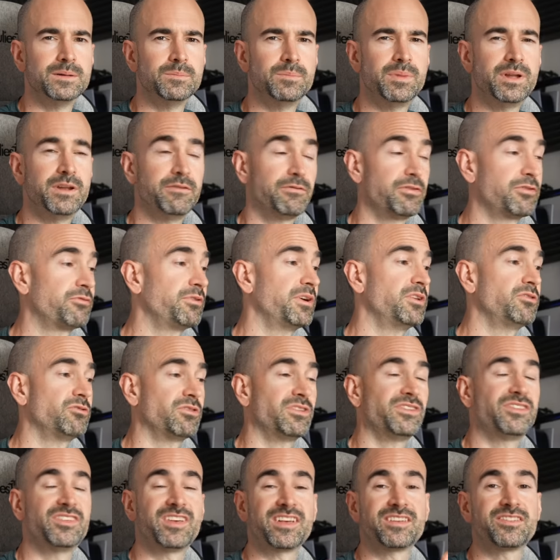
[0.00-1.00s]
Bit of
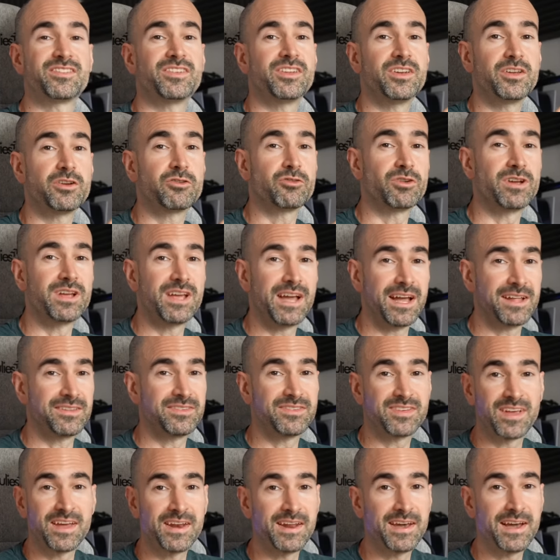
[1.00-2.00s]
360-degree
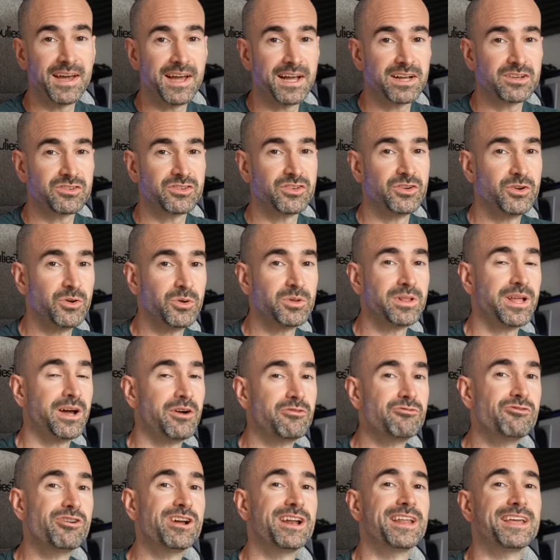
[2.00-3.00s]
antenna action, all that
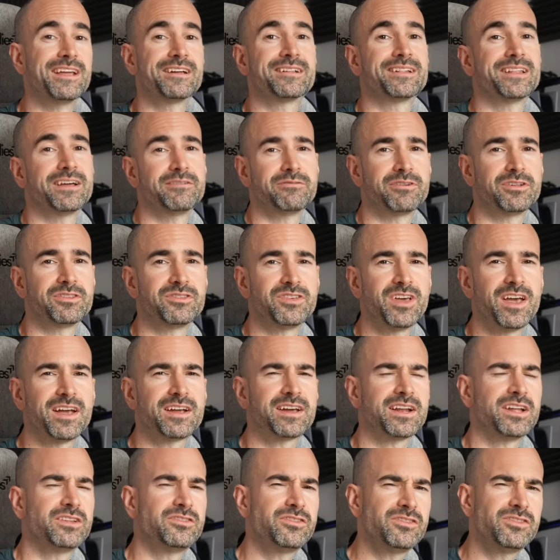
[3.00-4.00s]
really clever tech.
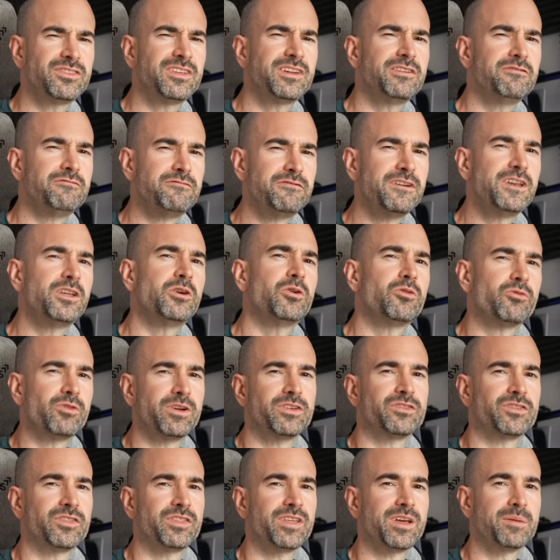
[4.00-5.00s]
And I just did a video
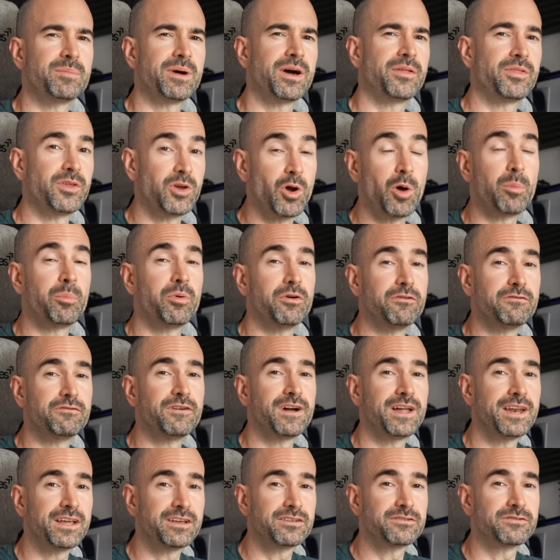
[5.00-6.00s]
recently about the Oppo
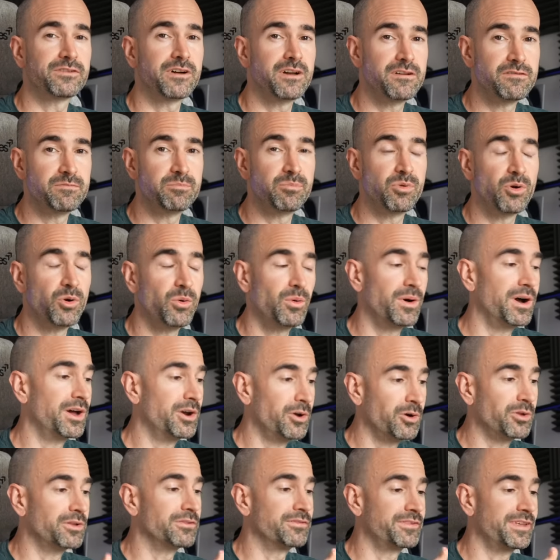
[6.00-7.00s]
Find X5 Pro and
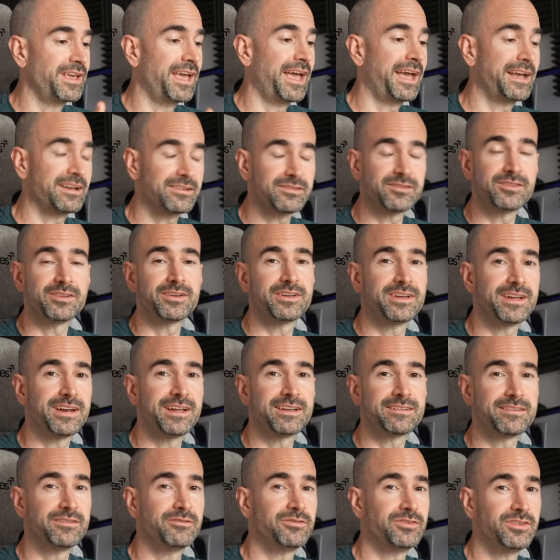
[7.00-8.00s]
all of the excellent
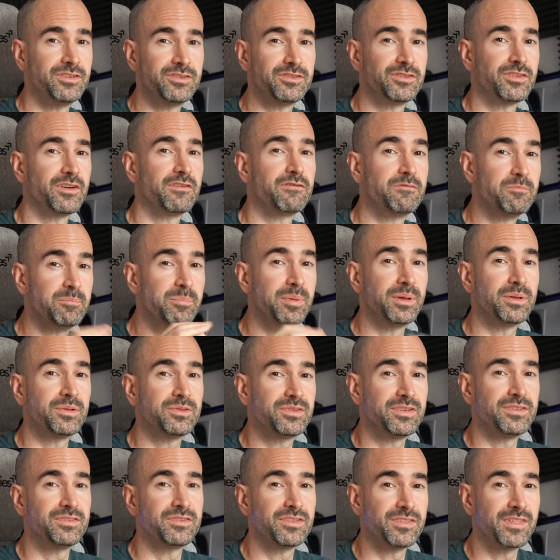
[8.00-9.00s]
connectivity stuff
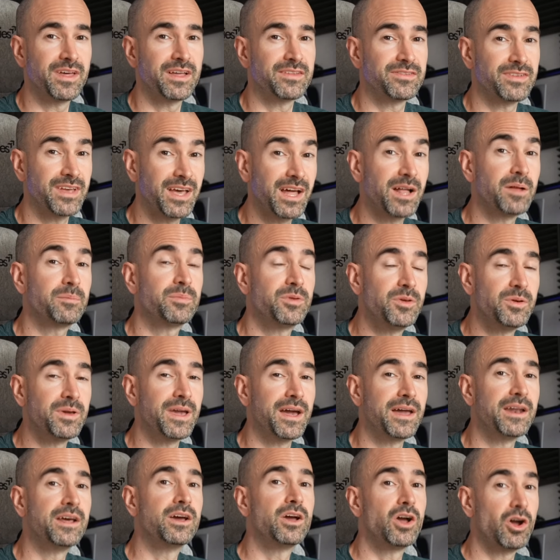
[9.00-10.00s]
built into that to help you
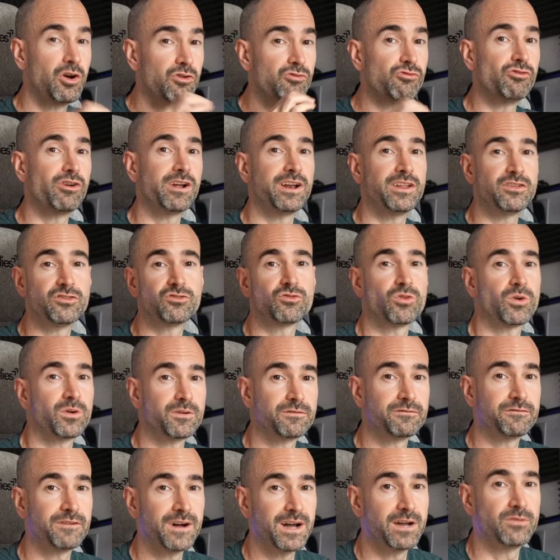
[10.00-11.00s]
get a really strong
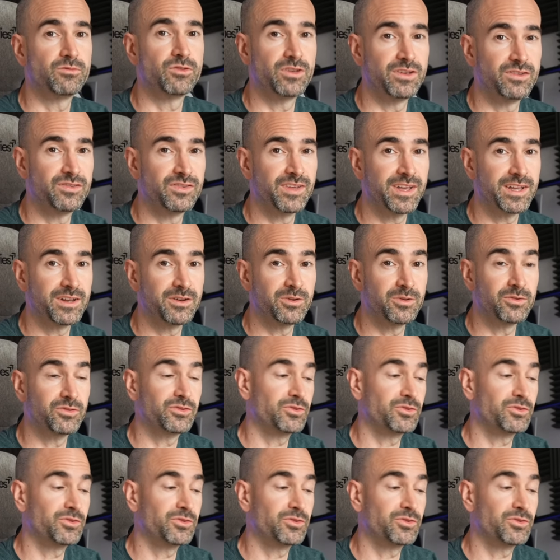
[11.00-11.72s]
5G signal.